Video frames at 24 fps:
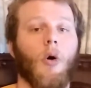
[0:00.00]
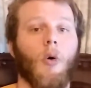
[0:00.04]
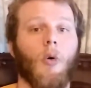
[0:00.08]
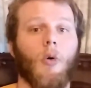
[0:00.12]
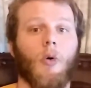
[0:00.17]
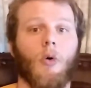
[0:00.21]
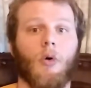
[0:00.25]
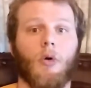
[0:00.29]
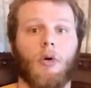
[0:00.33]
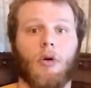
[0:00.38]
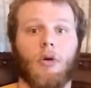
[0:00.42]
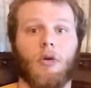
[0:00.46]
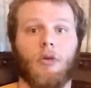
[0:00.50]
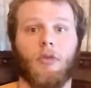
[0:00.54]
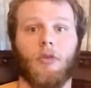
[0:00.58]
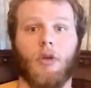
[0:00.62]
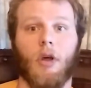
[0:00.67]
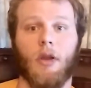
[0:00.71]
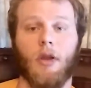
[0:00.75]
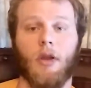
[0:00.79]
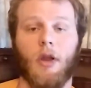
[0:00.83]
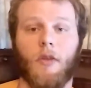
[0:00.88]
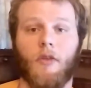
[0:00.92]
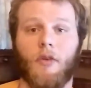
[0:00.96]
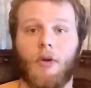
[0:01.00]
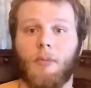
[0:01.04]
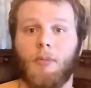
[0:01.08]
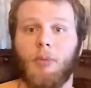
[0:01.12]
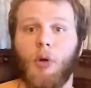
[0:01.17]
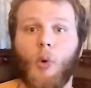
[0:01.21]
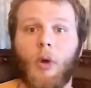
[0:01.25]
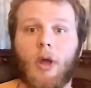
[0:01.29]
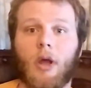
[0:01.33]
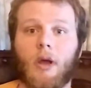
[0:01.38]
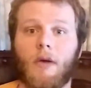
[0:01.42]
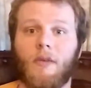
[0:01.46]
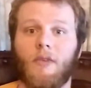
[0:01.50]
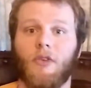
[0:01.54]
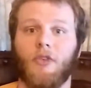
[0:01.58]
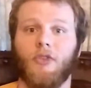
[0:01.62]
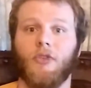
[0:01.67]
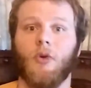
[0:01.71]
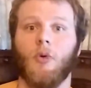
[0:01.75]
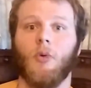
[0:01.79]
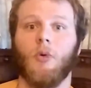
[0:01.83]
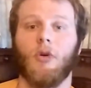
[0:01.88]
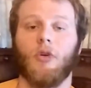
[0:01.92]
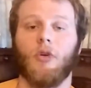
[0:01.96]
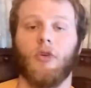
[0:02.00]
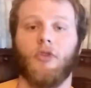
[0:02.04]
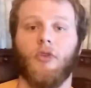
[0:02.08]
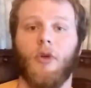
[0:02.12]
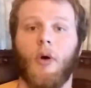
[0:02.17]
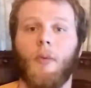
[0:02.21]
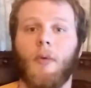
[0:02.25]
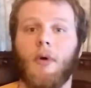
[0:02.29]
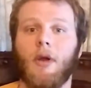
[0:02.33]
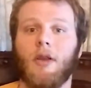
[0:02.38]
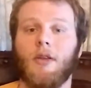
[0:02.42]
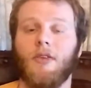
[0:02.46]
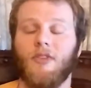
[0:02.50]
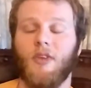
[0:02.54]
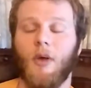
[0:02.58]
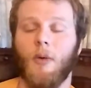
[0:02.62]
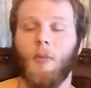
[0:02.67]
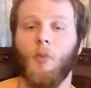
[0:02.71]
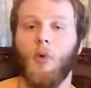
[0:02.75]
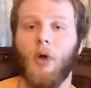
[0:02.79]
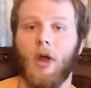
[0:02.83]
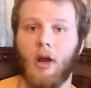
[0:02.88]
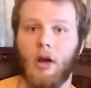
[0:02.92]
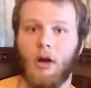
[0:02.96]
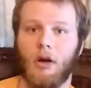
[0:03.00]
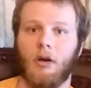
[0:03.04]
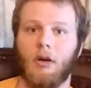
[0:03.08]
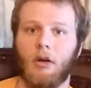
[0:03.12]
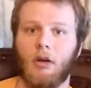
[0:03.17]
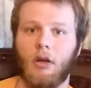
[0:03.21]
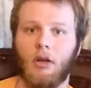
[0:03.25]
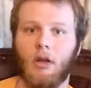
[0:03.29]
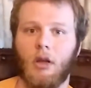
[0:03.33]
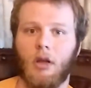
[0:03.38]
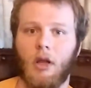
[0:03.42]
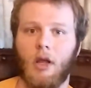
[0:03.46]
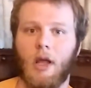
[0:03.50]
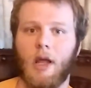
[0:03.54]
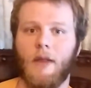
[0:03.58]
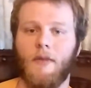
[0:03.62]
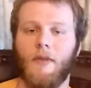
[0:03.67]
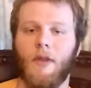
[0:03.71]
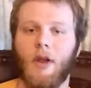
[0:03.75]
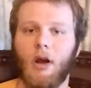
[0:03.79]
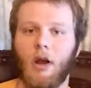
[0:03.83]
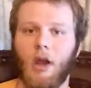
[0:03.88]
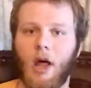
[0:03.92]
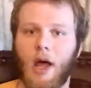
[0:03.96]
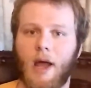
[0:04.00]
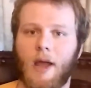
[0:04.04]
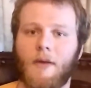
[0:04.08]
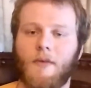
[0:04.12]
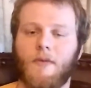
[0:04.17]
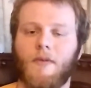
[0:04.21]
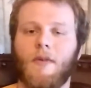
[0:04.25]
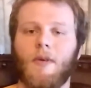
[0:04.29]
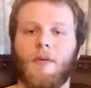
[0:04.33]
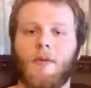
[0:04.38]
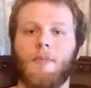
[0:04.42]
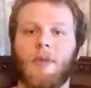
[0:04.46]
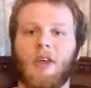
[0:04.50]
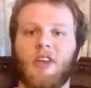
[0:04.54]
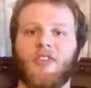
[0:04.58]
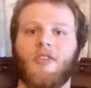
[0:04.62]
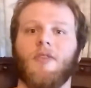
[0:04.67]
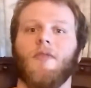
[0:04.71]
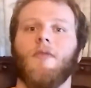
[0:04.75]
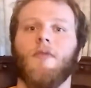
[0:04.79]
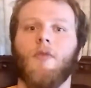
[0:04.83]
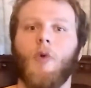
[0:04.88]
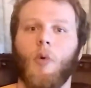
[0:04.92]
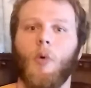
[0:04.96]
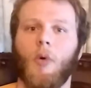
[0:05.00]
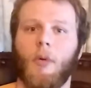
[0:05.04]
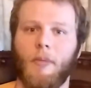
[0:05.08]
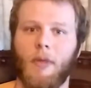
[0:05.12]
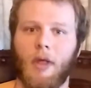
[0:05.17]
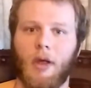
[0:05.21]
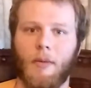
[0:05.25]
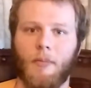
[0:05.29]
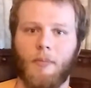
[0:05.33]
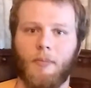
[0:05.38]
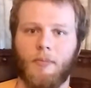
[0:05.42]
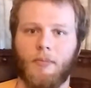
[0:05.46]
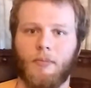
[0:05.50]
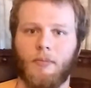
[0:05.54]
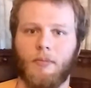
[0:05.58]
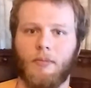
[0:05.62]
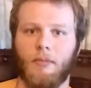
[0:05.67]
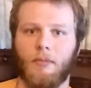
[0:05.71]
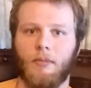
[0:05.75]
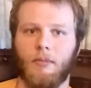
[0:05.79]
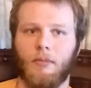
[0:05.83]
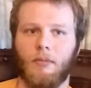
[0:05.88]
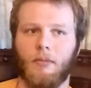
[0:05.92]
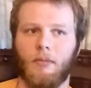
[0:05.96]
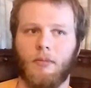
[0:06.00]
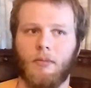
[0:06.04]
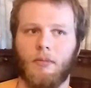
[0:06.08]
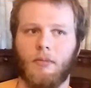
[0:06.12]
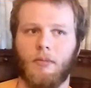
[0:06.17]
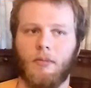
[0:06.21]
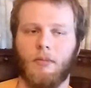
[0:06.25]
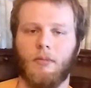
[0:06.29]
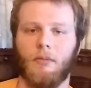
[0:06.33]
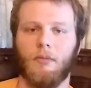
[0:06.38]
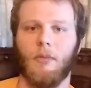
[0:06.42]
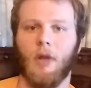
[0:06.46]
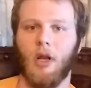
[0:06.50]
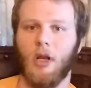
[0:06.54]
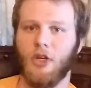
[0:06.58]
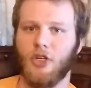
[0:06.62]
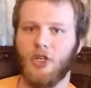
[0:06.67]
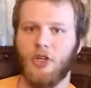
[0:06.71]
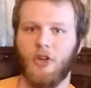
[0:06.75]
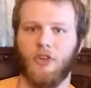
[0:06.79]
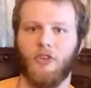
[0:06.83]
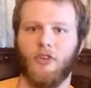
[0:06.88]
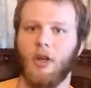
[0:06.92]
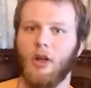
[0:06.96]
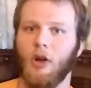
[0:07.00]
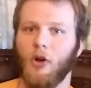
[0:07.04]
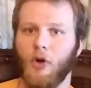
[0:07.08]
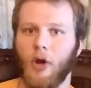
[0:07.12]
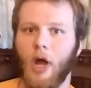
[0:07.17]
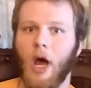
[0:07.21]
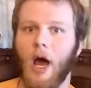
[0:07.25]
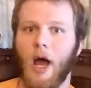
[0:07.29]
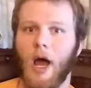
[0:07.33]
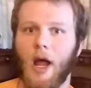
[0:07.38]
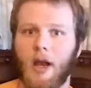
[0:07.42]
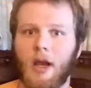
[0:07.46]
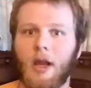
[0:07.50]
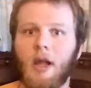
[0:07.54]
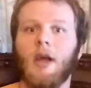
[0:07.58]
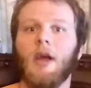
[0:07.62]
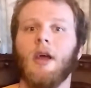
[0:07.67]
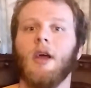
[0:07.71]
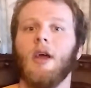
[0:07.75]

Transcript: or another employee of the store or someone somewhere in their life misinformed them, maliciously or not.